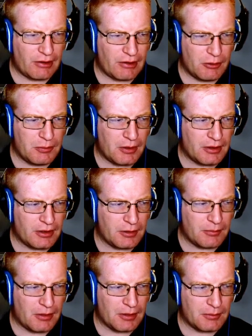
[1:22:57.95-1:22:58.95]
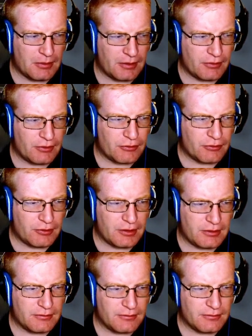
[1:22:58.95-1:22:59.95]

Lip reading: arrow button in the bottom left of the screen.